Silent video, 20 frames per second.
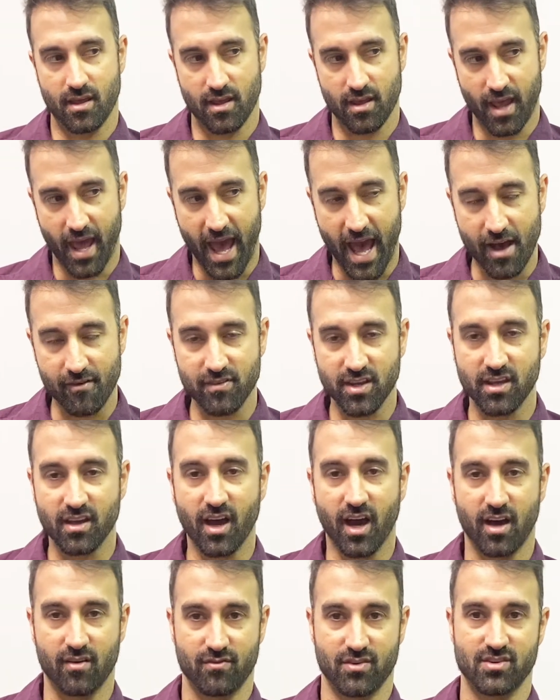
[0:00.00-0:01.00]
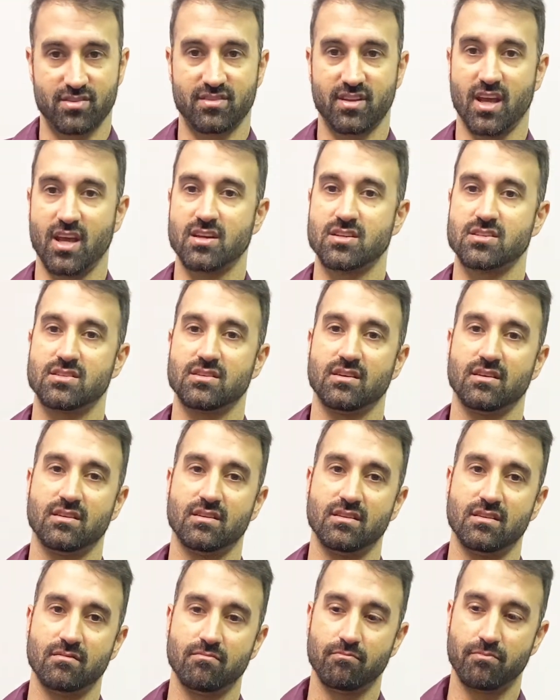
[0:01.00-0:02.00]
having
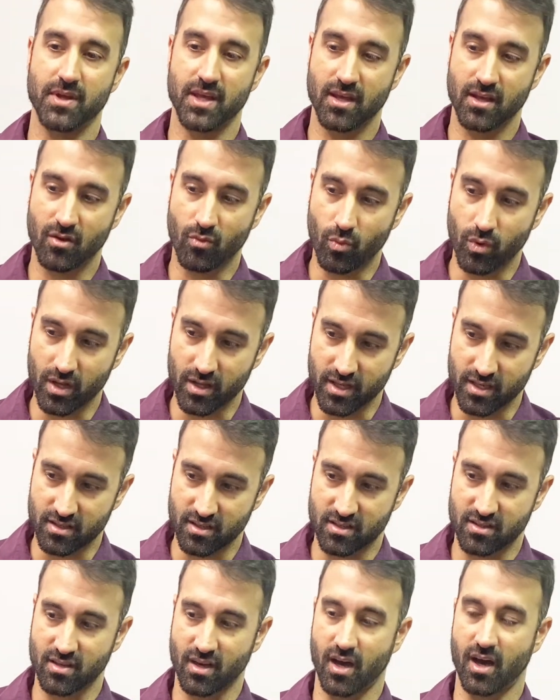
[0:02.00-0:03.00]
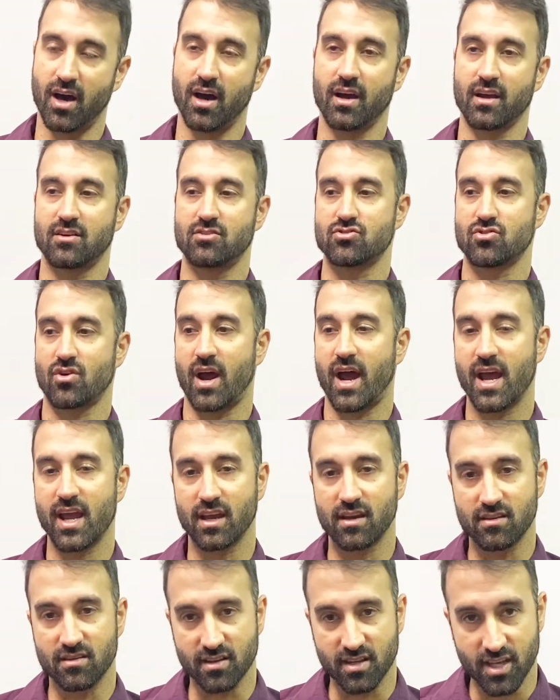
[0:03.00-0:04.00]
conversation, being willing to talk,
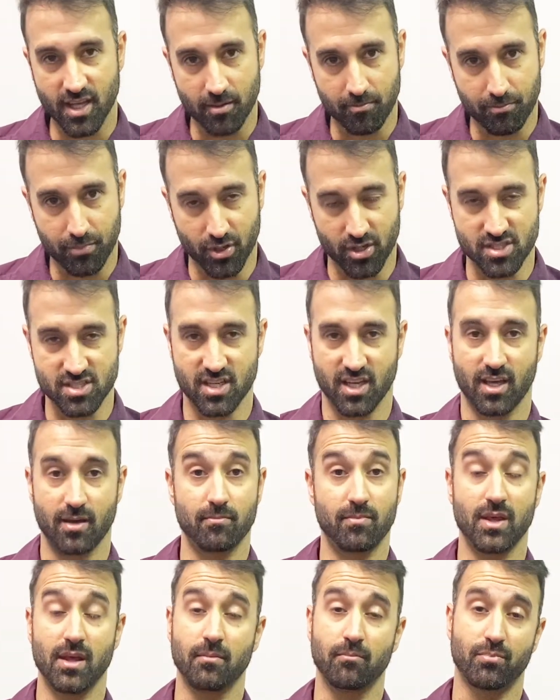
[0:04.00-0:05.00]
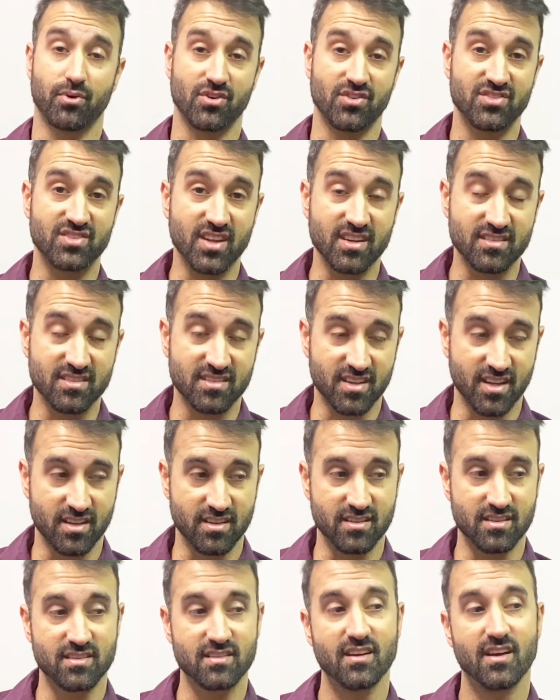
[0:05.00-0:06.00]
trying to keep pushing and being
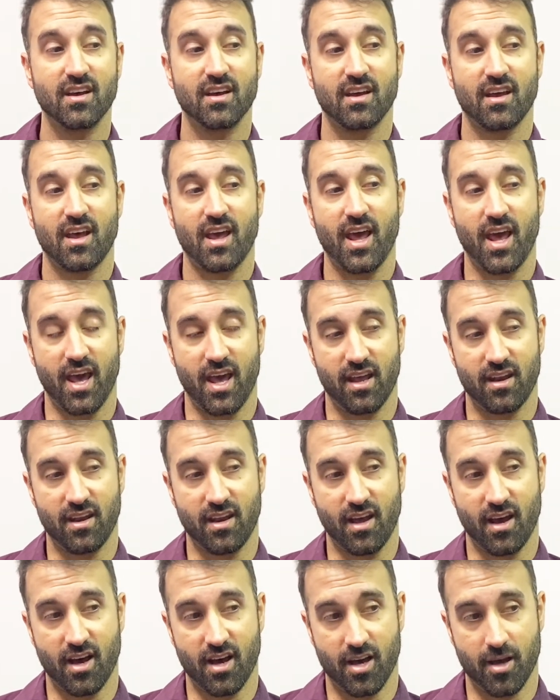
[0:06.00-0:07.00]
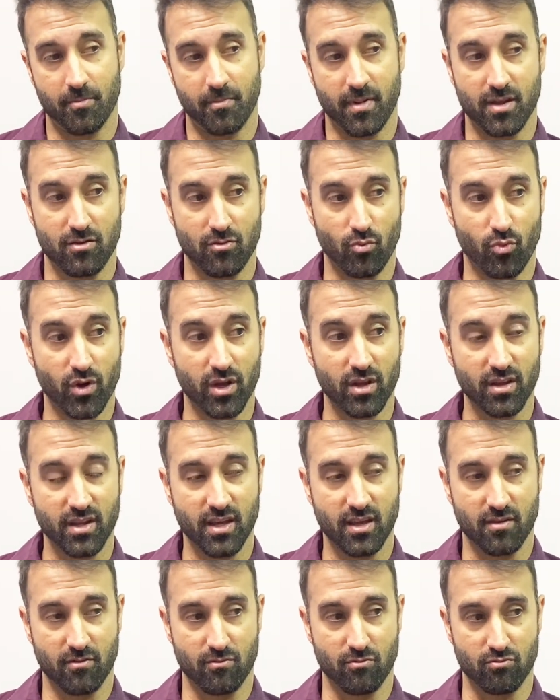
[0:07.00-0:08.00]
persistent, and
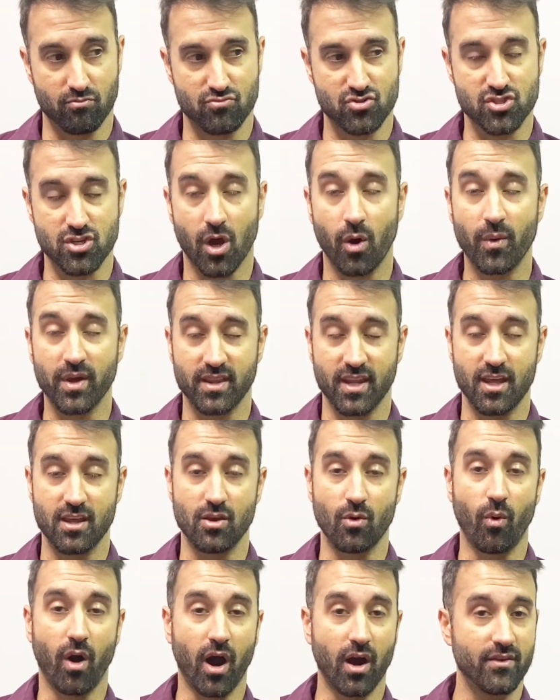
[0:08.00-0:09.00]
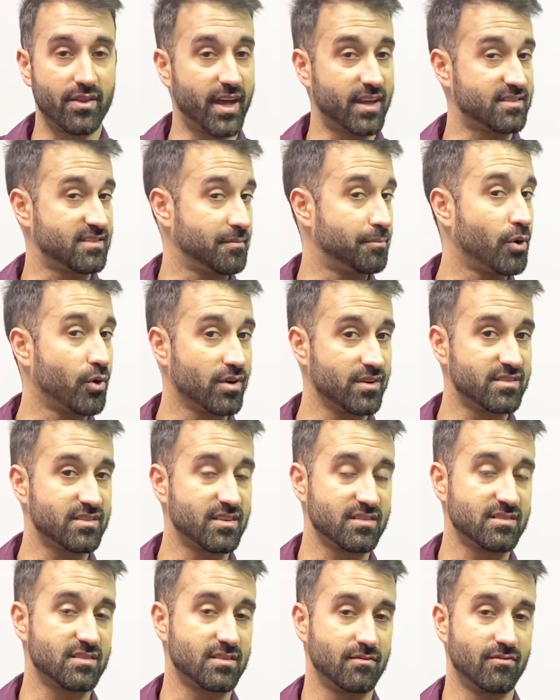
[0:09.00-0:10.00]
really showing that you are that support
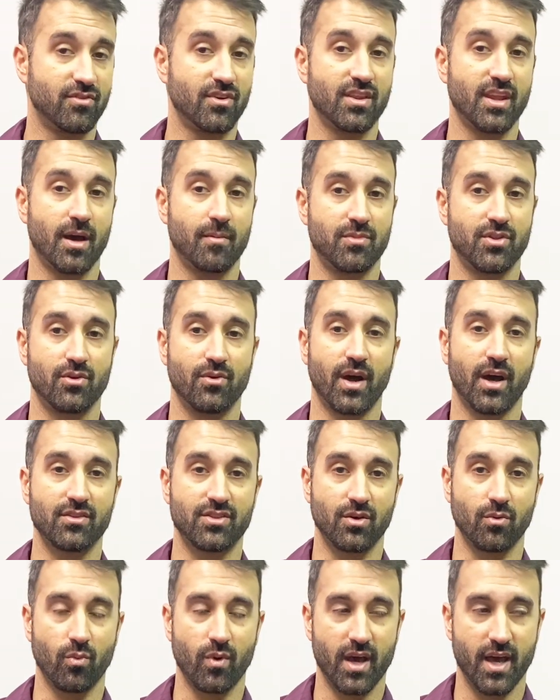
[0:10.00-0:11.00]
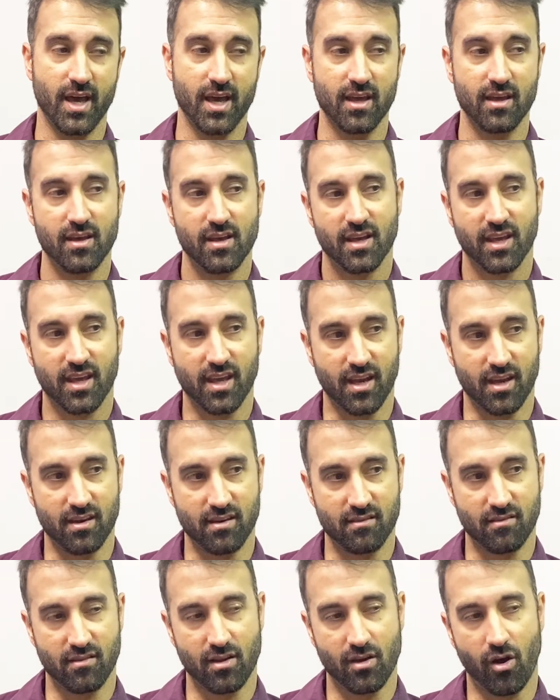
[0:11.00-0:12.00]
system for them throughout the way
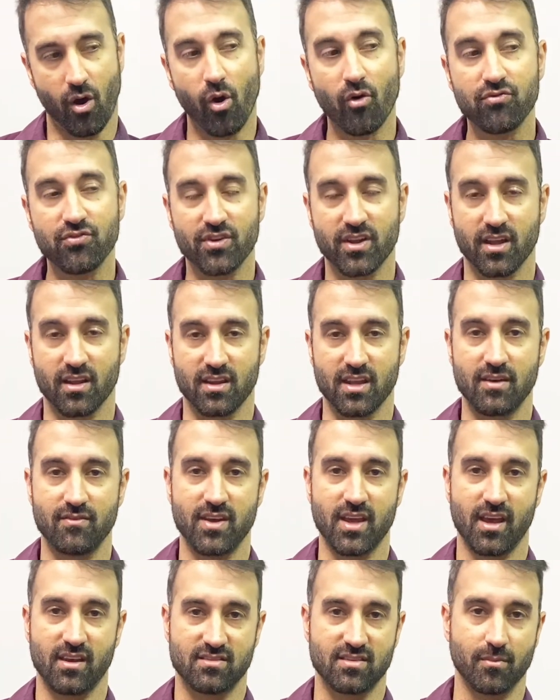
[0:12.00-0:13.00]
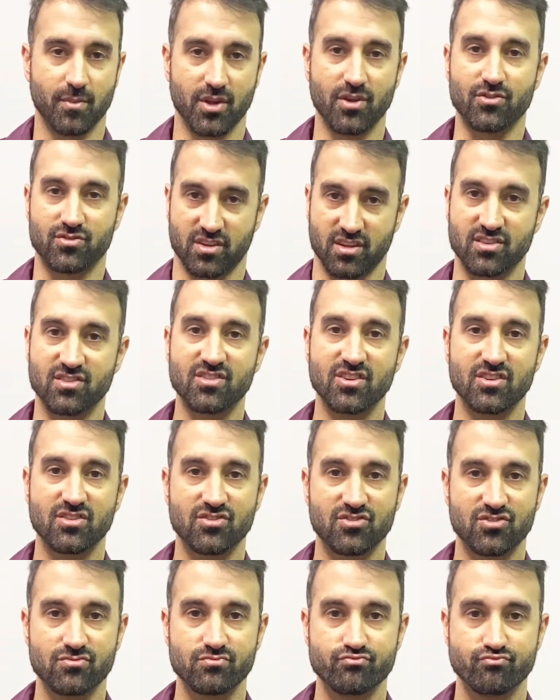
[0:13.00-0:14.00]
can hopefully alleviate some of those
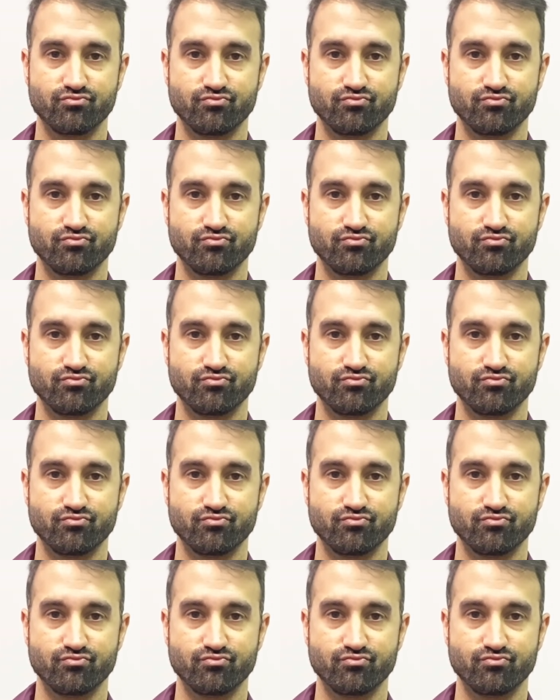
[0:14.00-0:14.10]
concerns.